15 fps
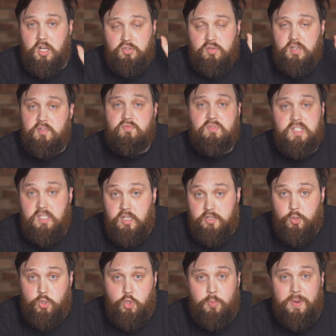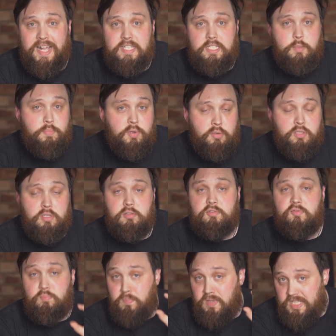are trying to recycle your plastic bottles,
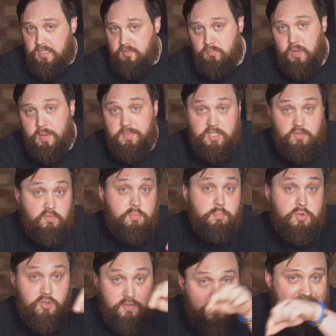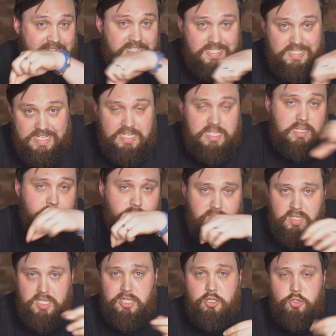please remember to remove that silly
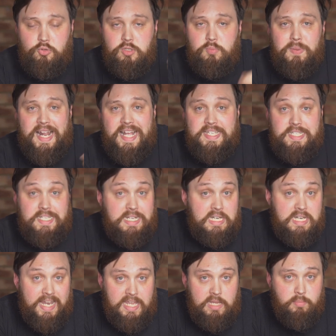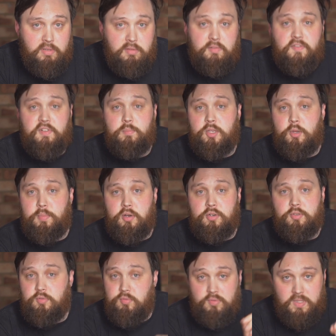loose plastic label from your
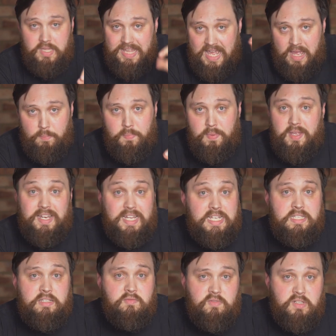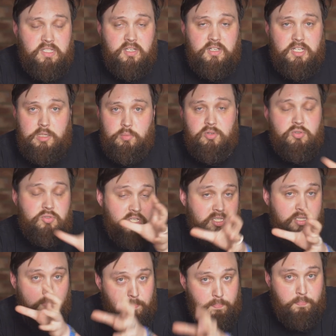bottles. That bit isn't recyclable, just
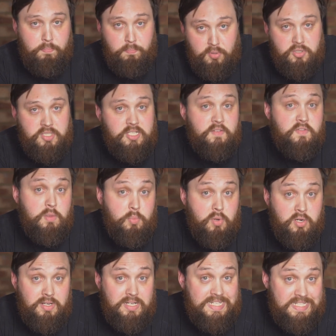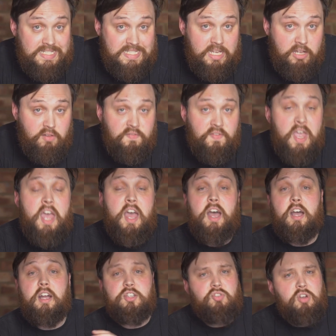the body of the bottle itself.
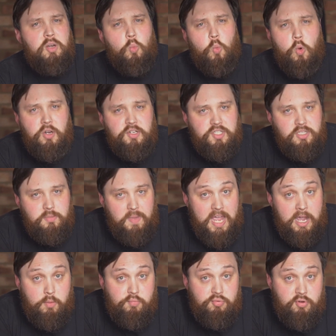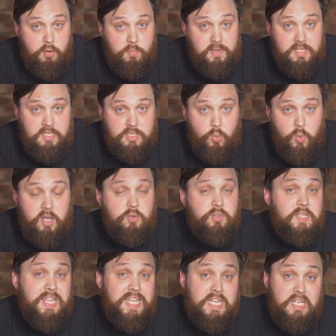Uh, try and wash them out properly as well
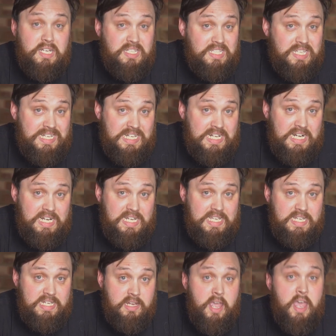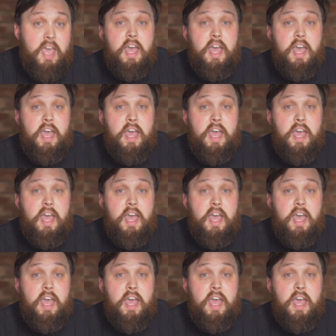so they're nice and clean.